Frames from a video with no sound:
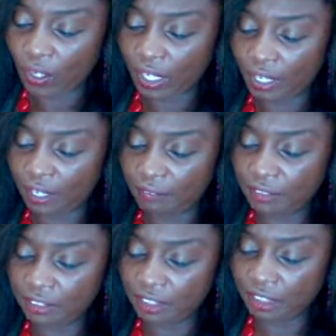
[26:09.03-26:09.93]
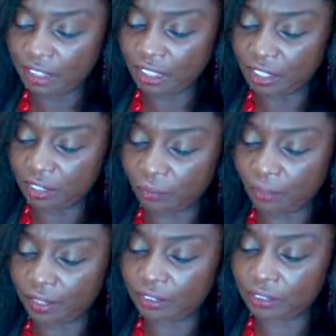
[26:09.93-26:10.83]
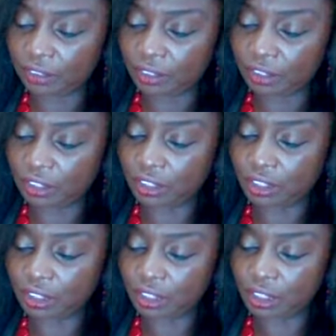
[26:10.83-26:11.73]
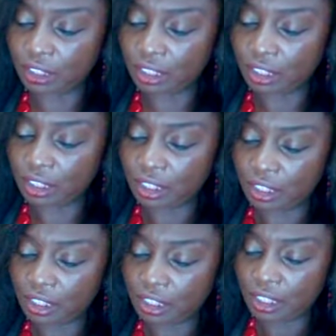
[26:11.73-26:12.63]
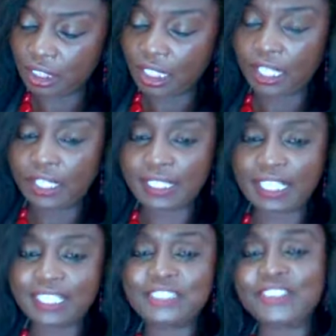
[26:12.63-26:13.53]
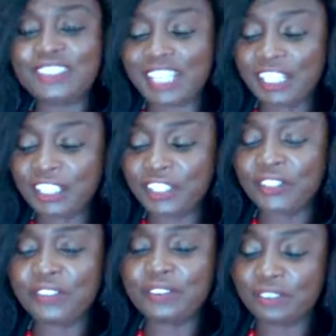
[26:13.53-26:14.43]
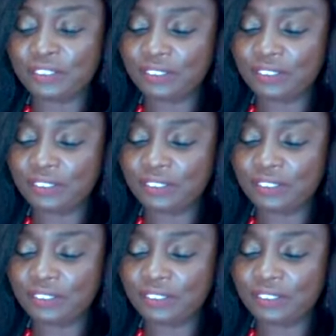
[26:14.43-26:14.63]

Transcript: I haven't seen any questions. Okay, so thank you.